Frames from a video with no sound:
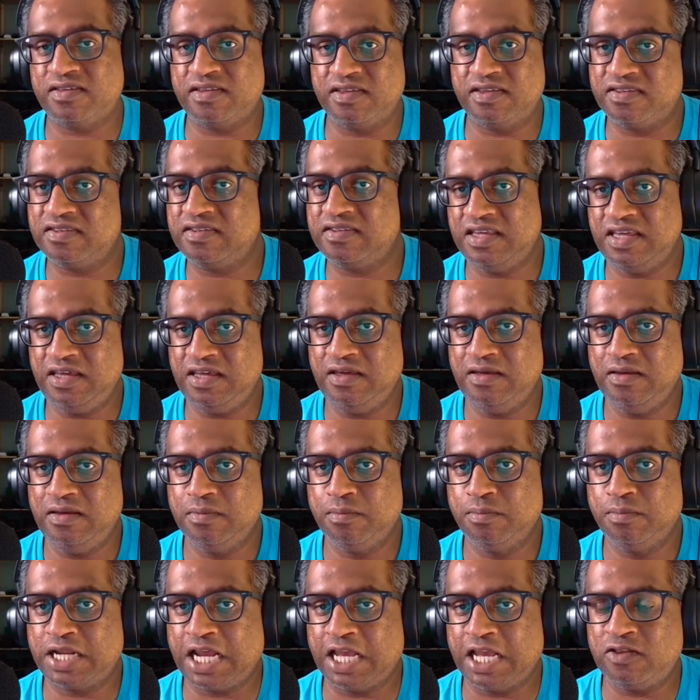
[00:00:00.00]
to see,
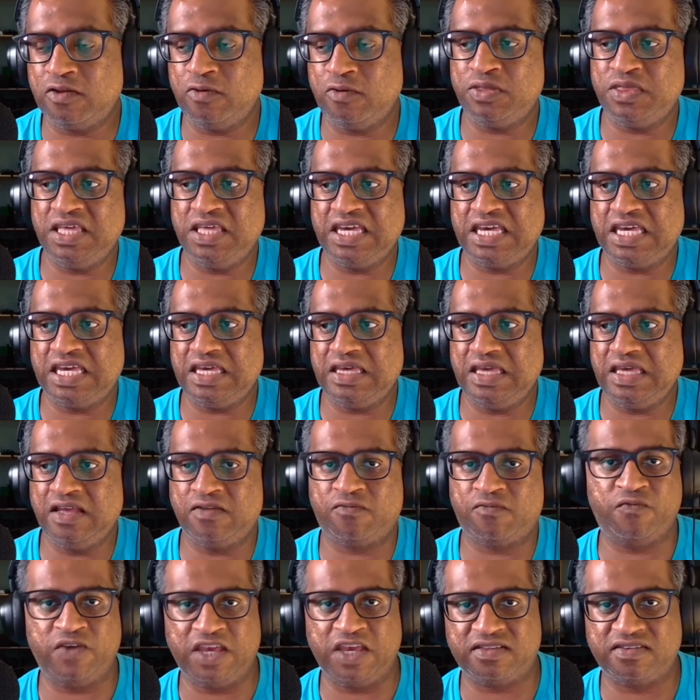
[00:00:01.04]
but I do think it
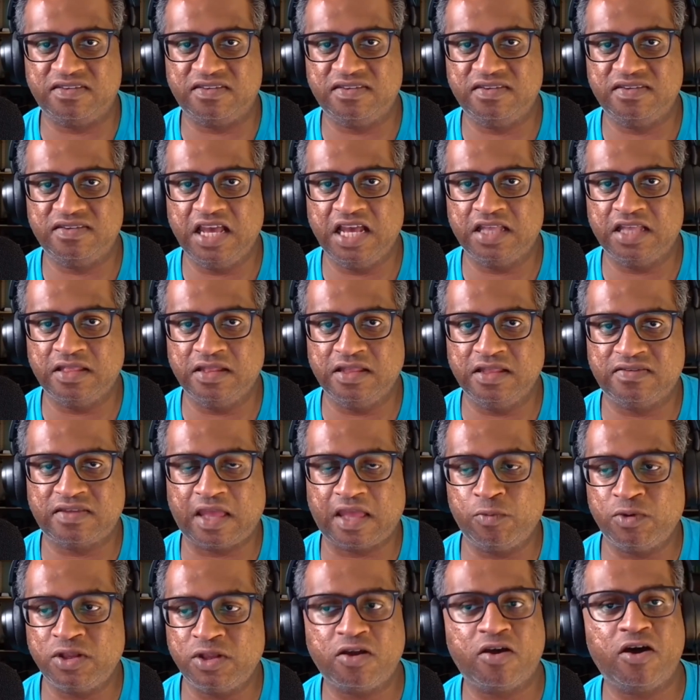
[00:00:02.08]
fits at the least. I
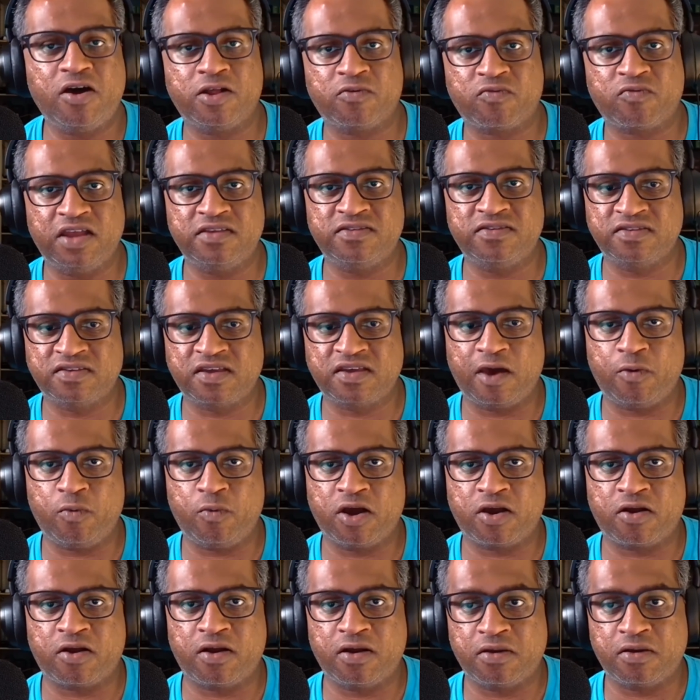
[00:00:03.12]
wouldn't call it Rise of
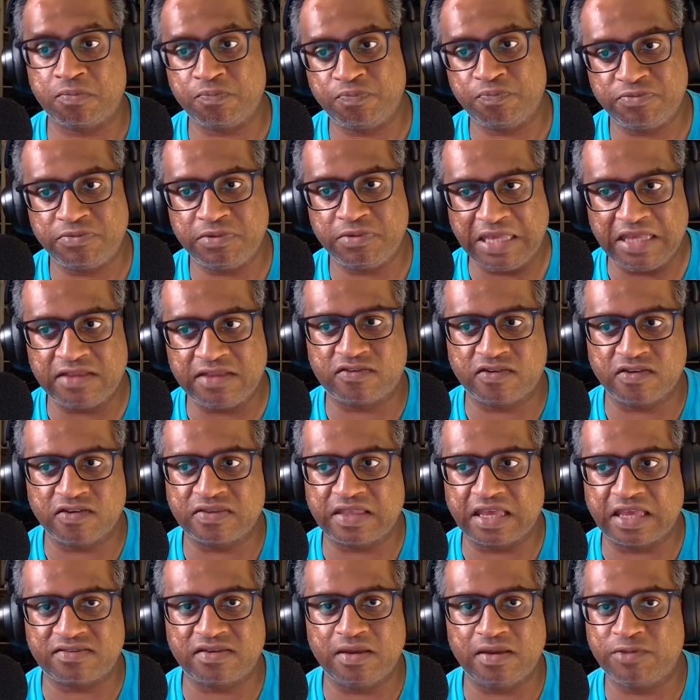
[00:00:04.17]
Skywalker. It's just
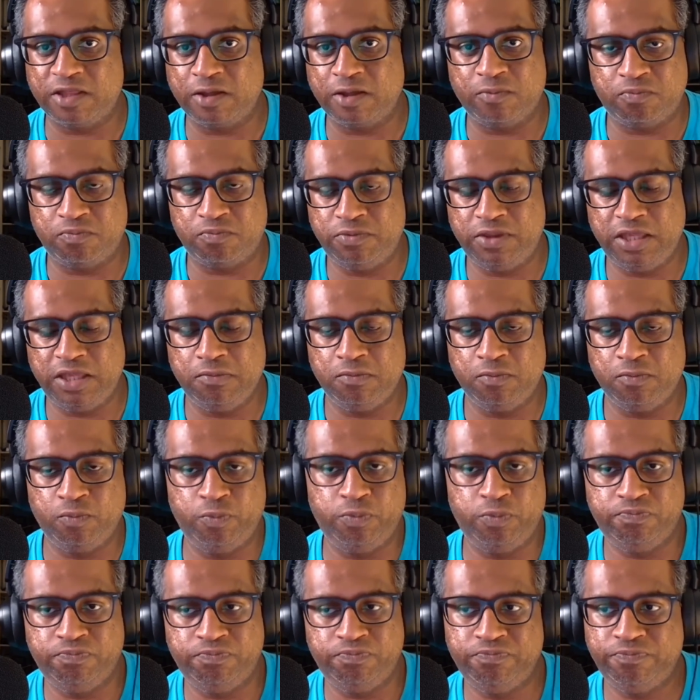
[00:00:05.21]
like something,
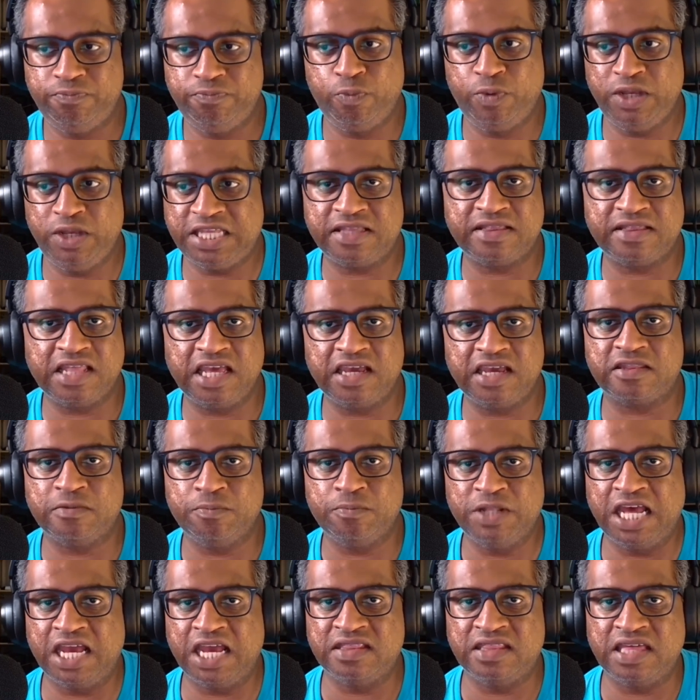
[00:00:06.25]
we didn't like the
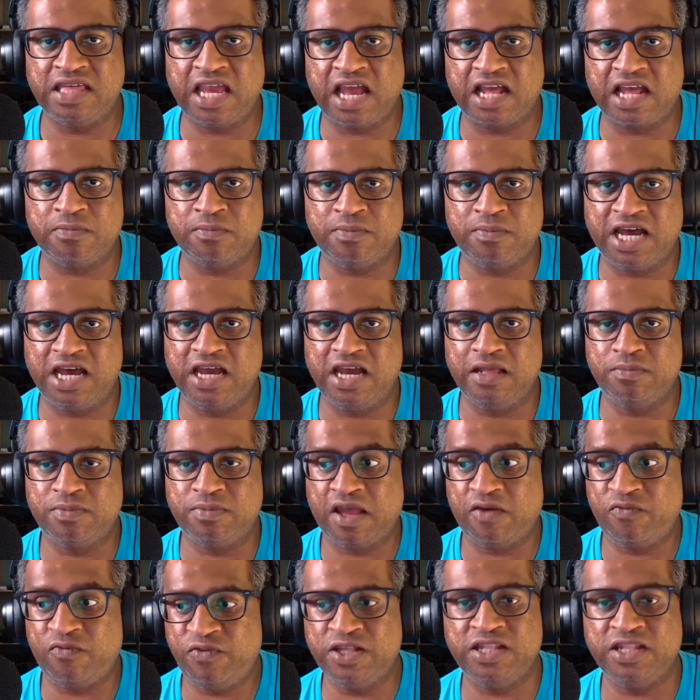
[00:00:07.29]
plan they had in mind, but
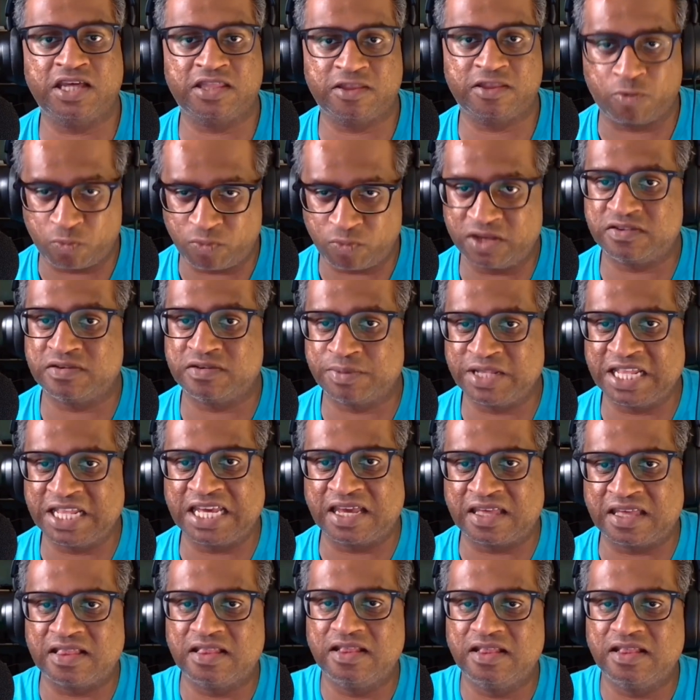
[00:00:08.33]
I feel like there was a plan.